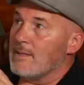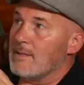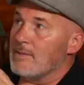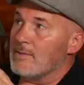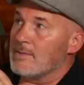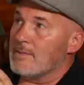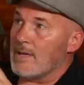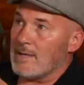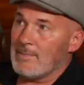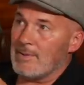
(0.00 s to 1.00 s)
you're
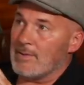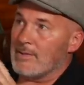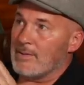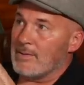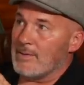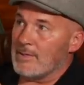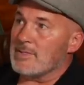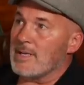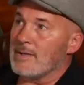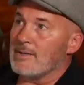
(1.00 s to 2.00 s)
talking about, you
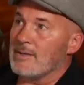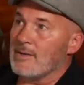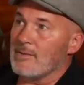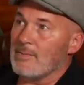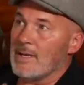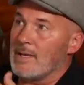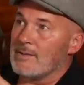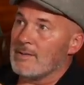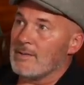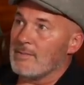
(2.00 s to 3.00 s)
understand, you know, we
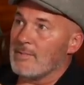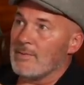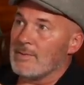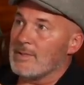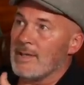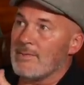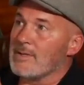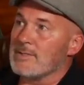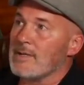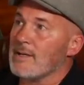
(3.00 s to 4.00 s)
were together
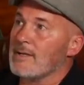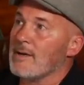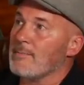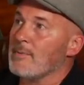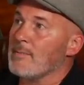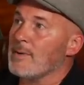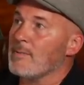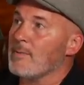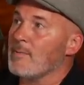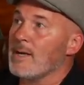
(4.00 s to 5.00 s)
as a young couple,
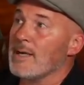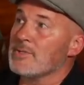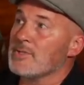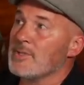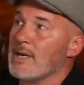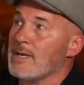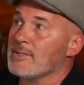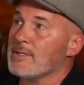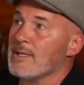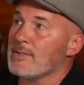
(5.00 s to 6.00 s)
but what has
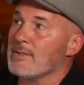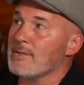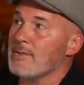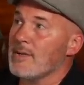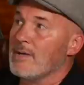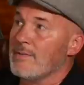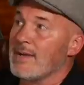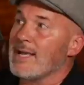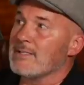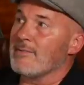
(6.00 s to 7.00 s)
changed as you, in the
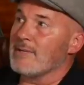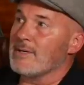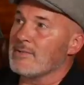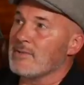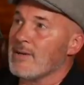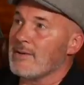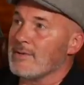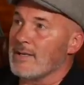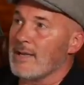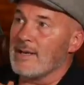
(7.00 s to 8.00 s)
last 7 years
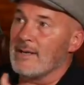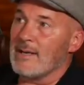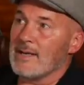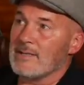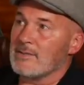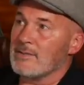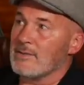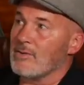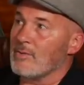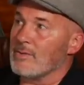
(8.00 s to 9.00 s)
traveling, and as
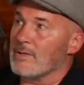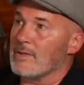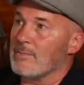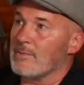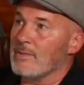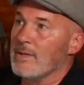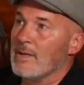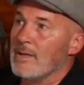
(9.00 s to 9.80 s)
you're an older couple,